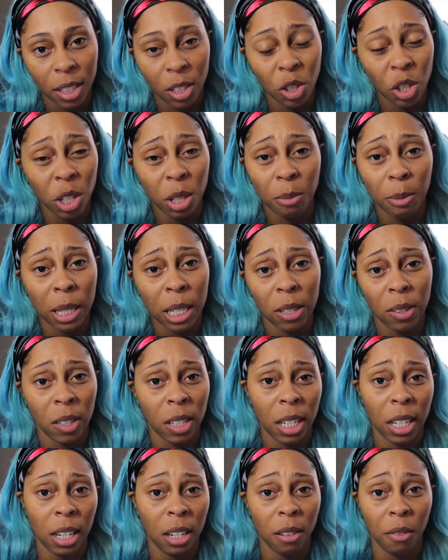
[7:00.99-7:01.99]
You shouldn't be doing
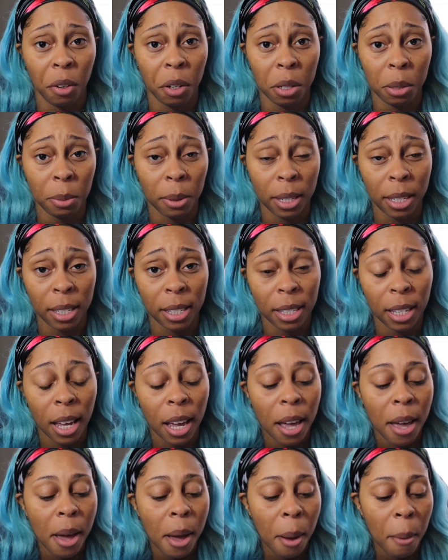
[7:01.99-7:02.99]
it in the first place.
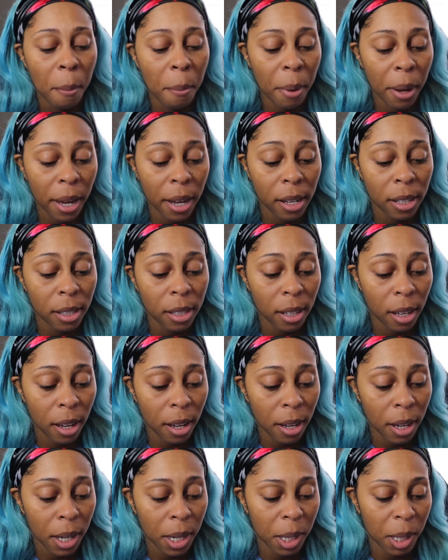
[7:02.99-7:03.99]
But
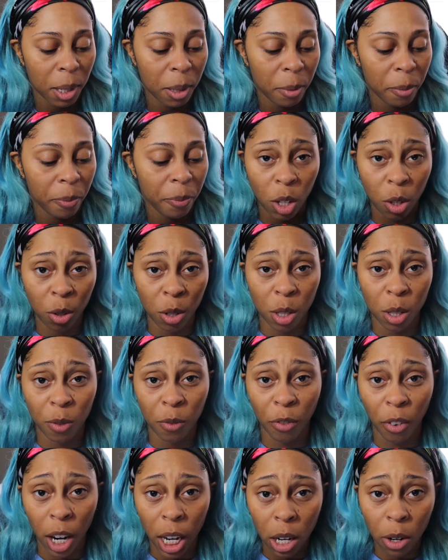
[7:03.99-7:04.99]
those
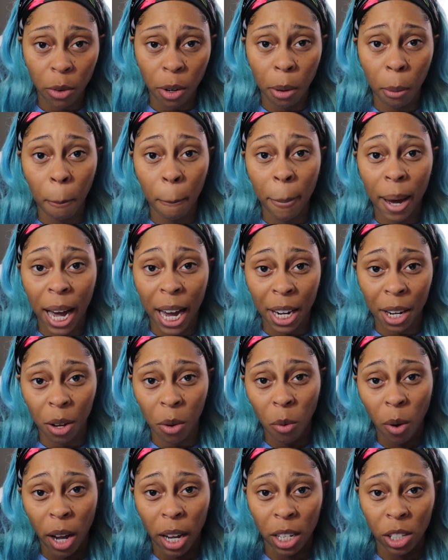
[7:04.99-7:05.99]
fragrant body
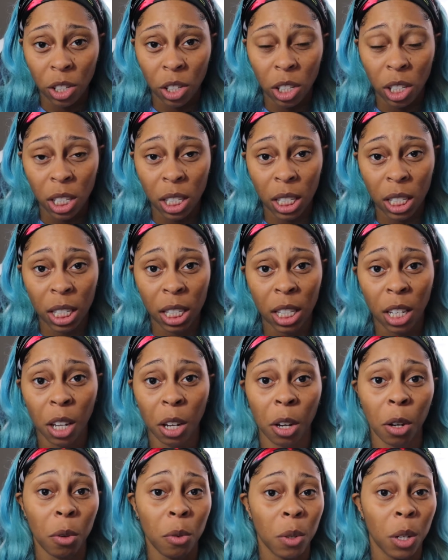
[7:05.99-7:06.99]
washes,
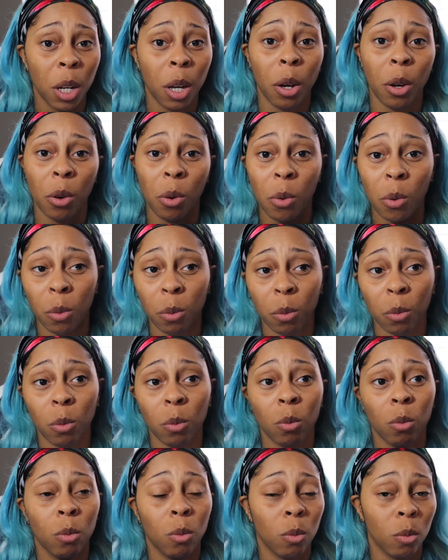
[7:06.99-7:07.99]
you know,
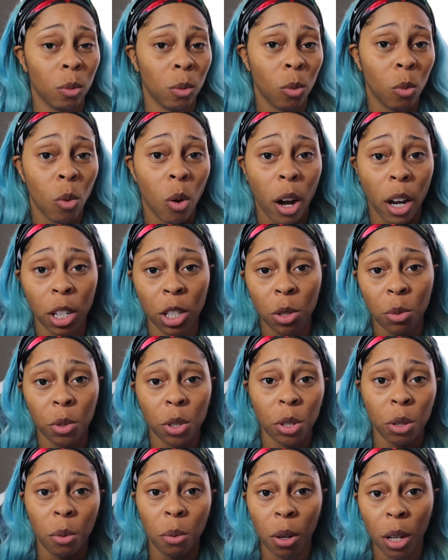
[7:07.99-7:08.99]
wash
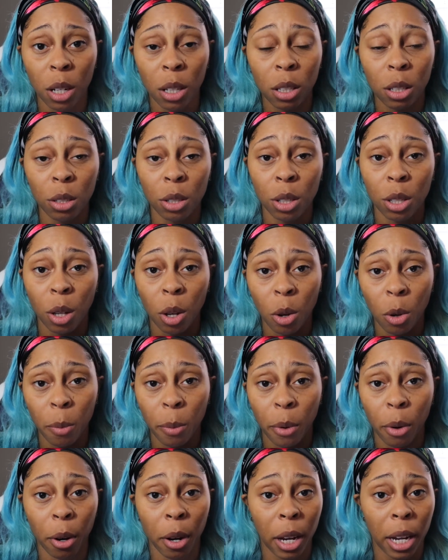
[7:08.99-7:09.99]
with your regular
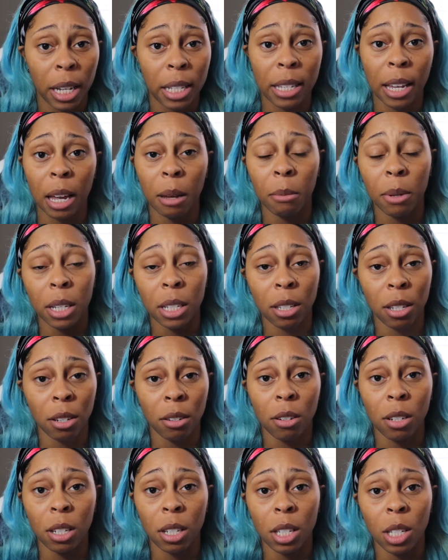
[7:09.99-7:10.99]
soap or
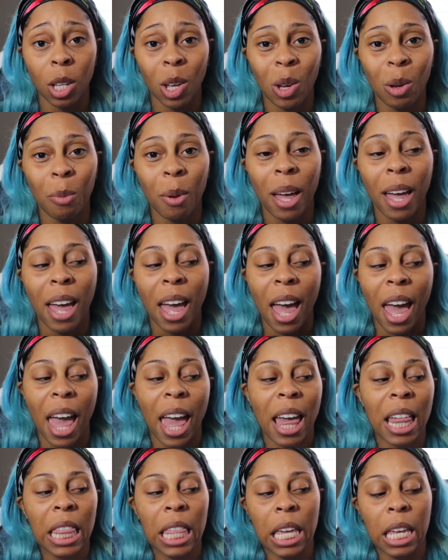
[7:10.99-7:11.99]
antibacterial soap,
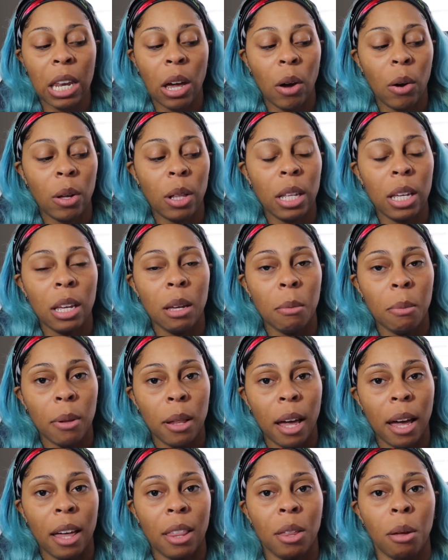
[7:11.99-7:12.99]
and then only
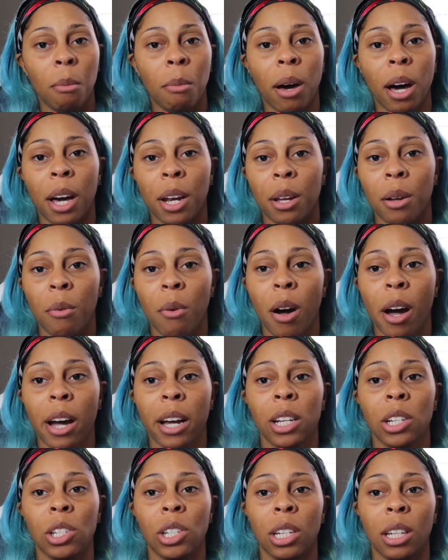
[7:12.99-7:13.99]
apply the body
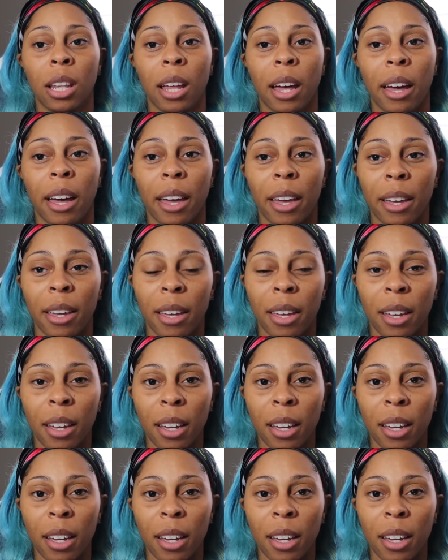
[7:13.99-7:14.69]
wash in like